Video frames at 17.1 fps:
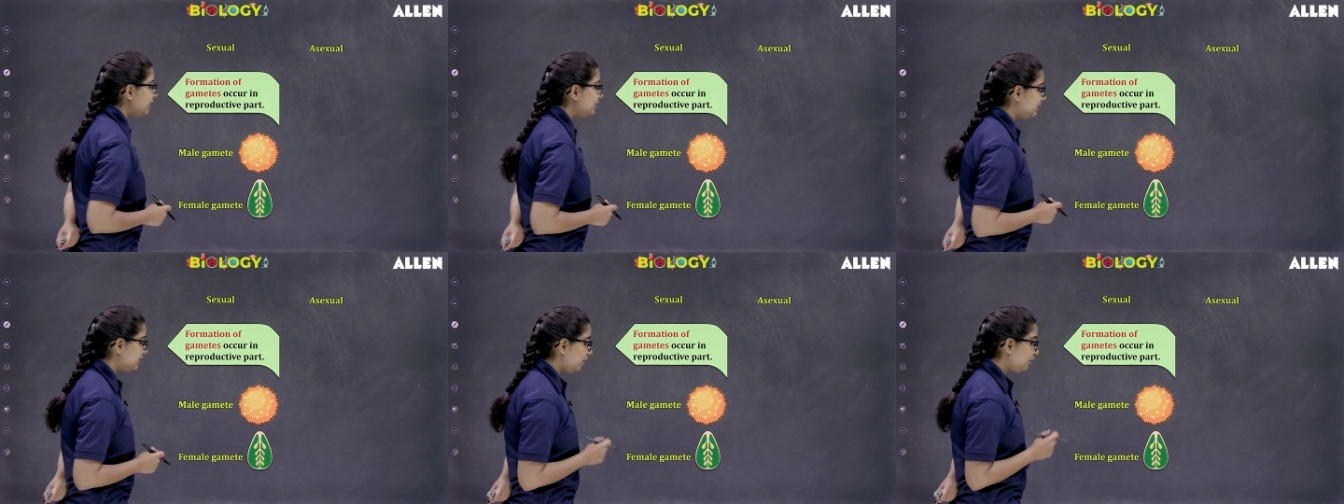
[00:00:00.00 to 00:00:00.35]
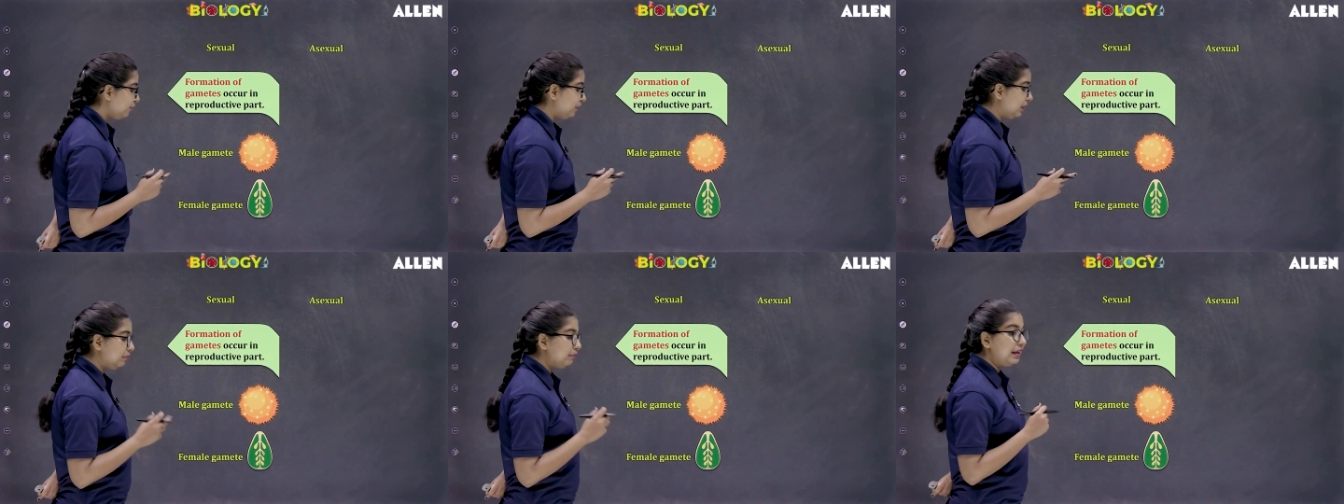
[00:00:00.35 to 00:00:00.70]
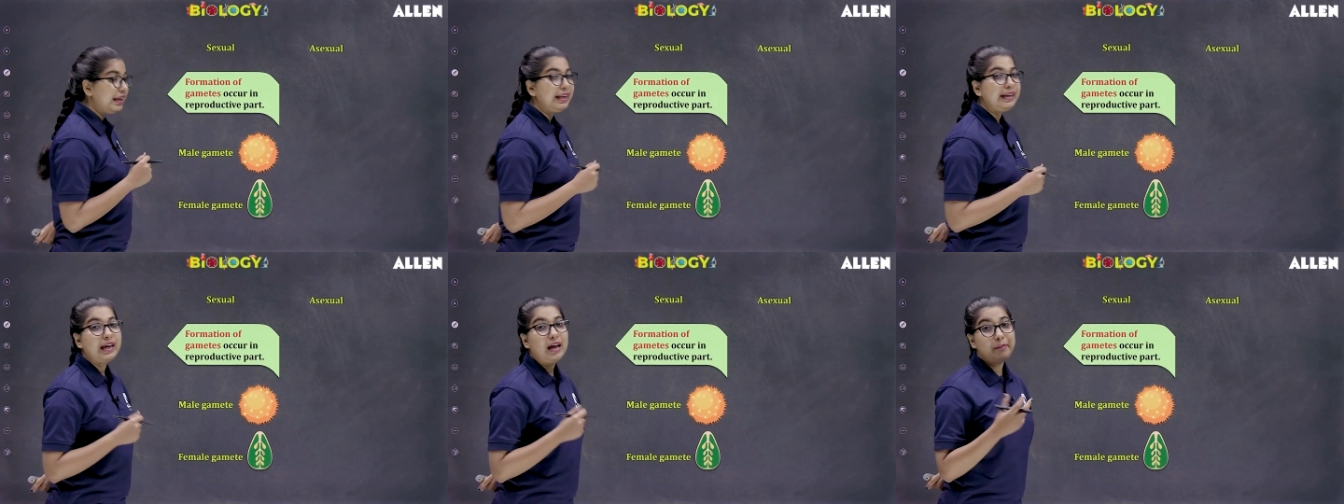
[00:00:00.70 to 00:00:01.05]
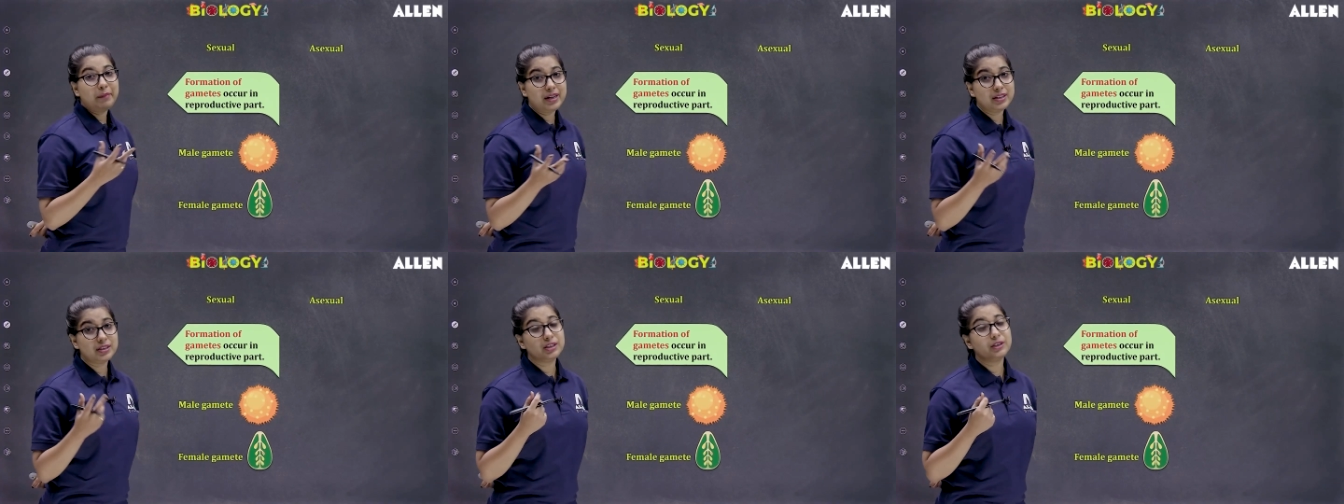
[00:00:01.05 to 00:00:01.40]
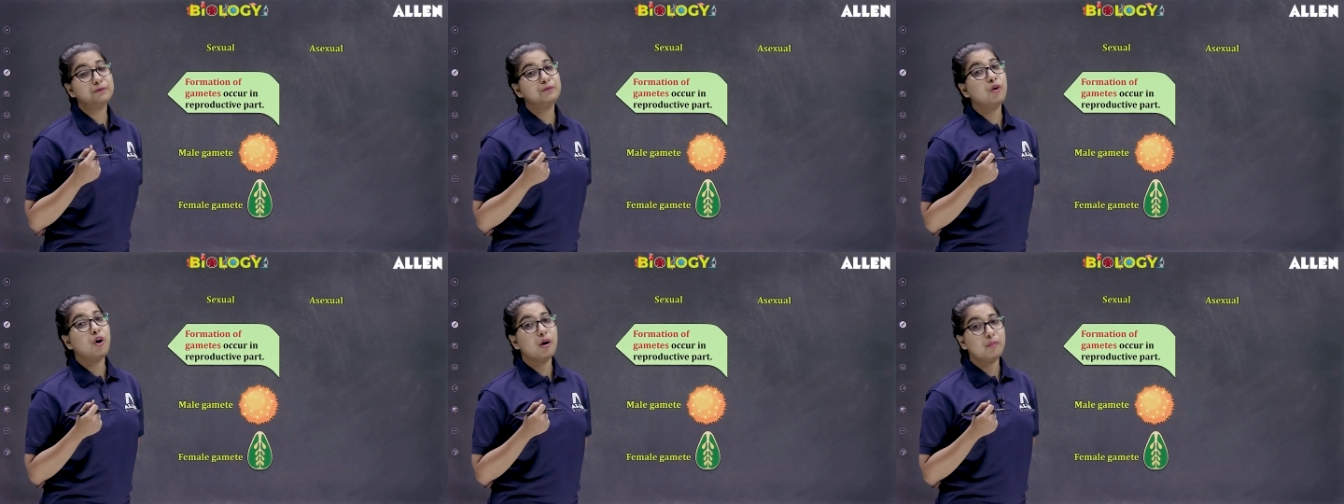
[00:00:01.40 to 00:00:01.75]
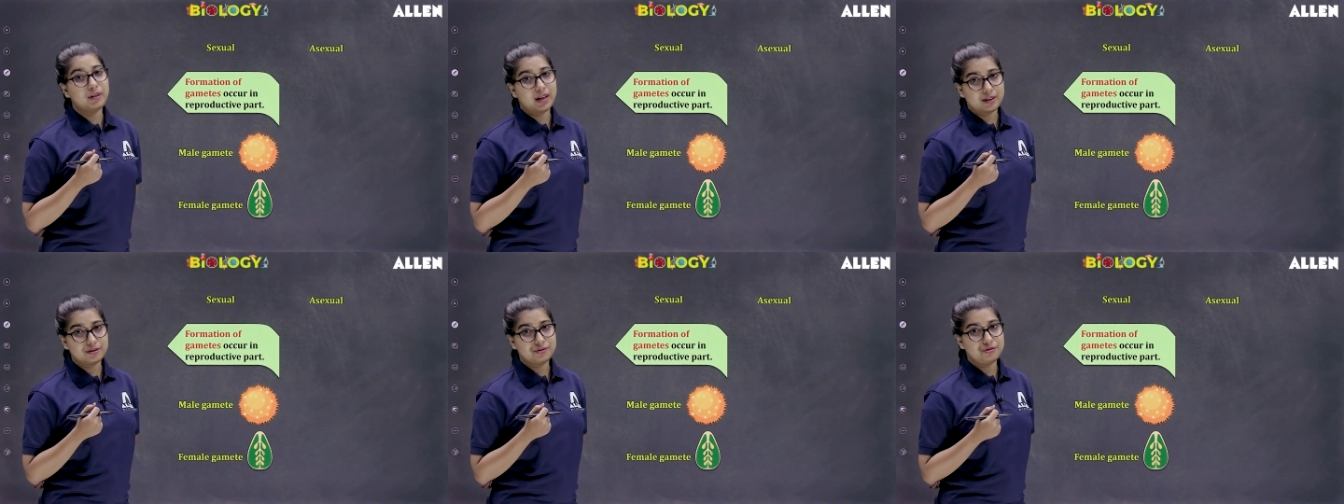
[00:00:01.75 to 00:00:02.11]
this, the female gamete is
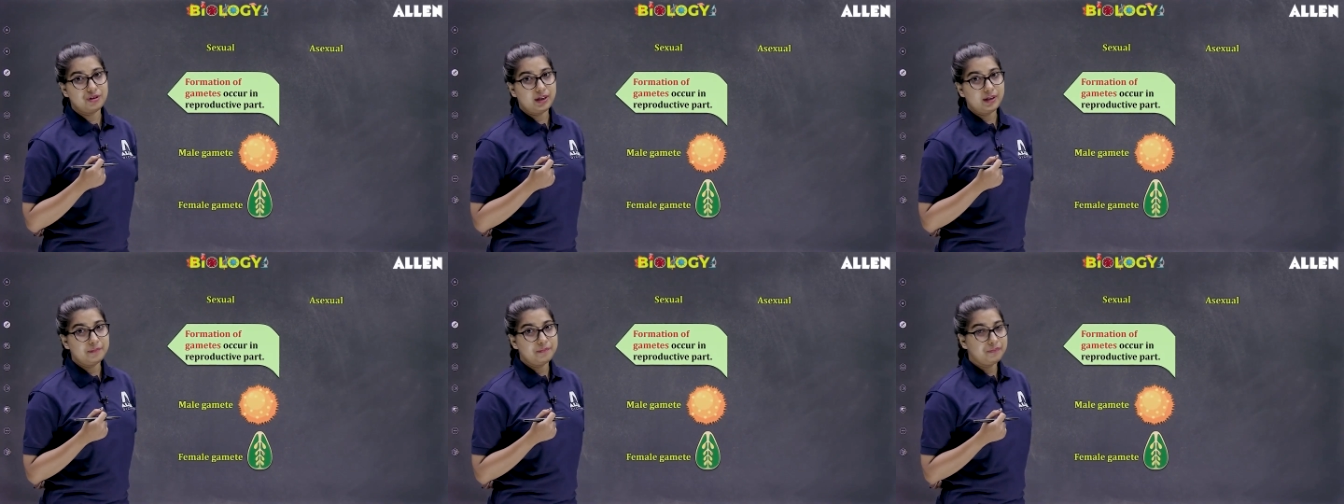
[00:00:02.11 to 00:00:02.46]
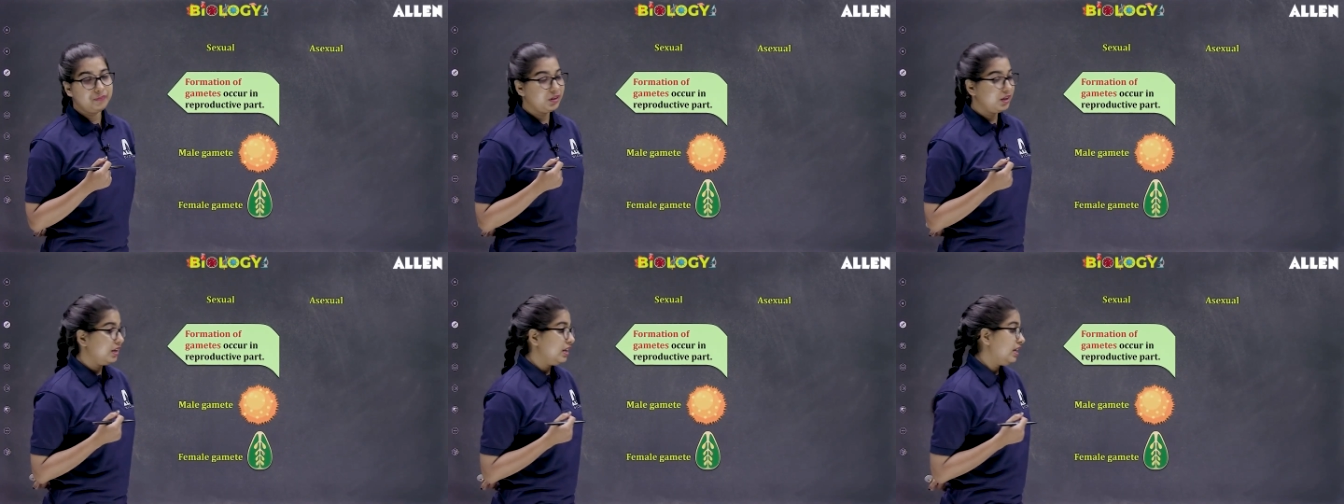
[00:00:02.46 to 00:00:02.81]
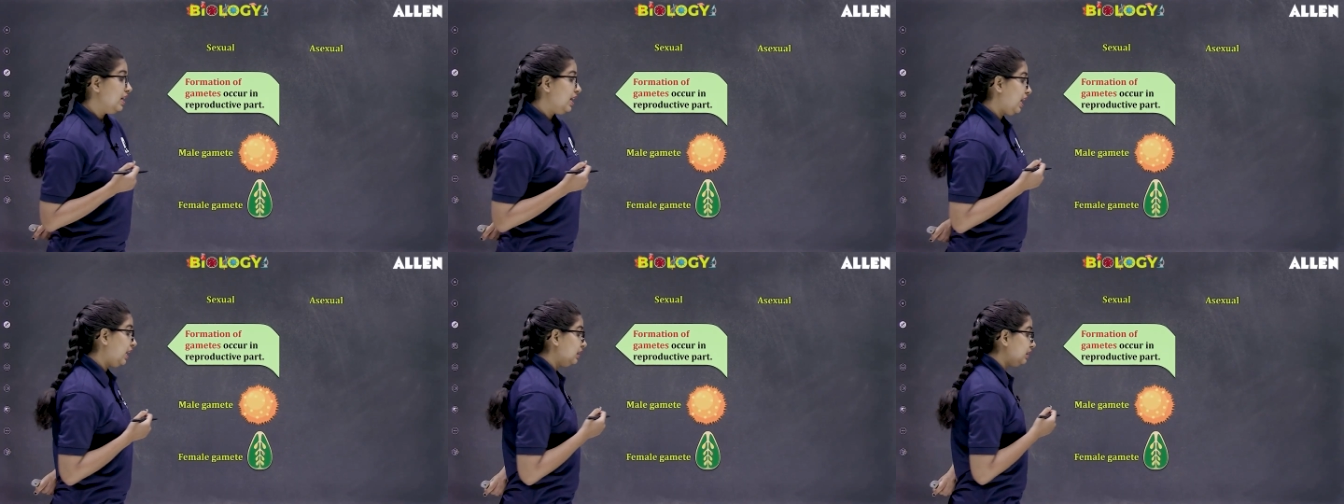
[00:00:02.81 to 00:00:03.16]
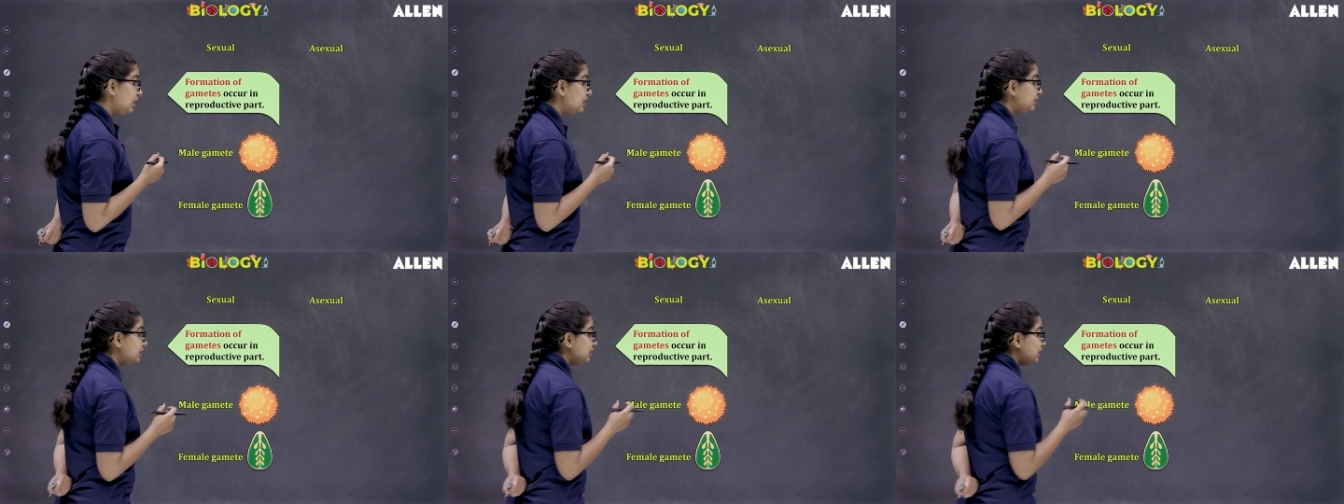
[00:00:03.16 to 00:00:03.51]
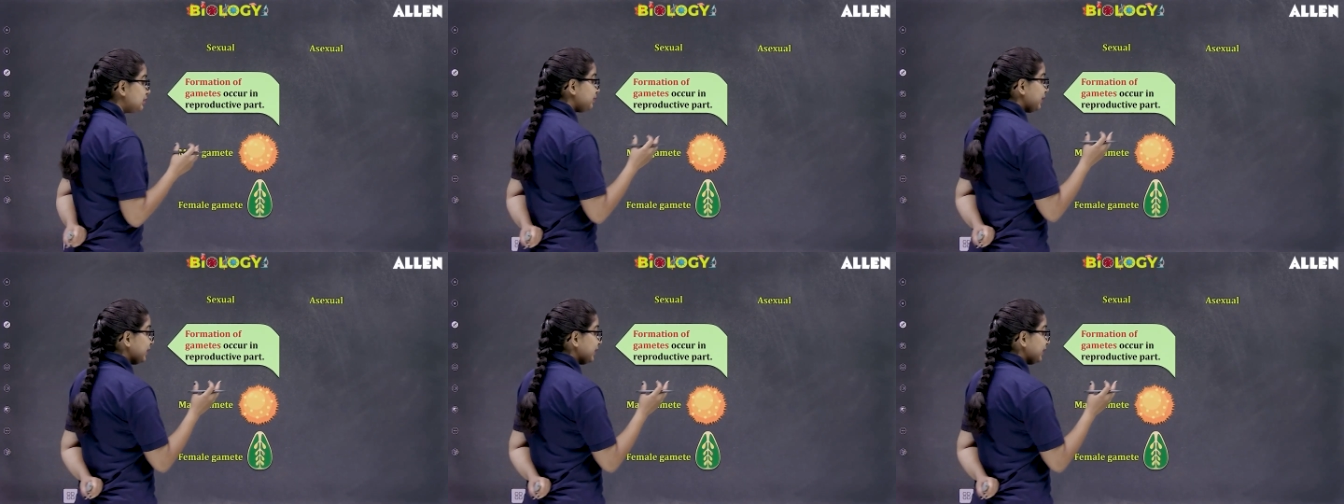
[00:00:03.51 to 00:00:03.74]
formed actually. And this is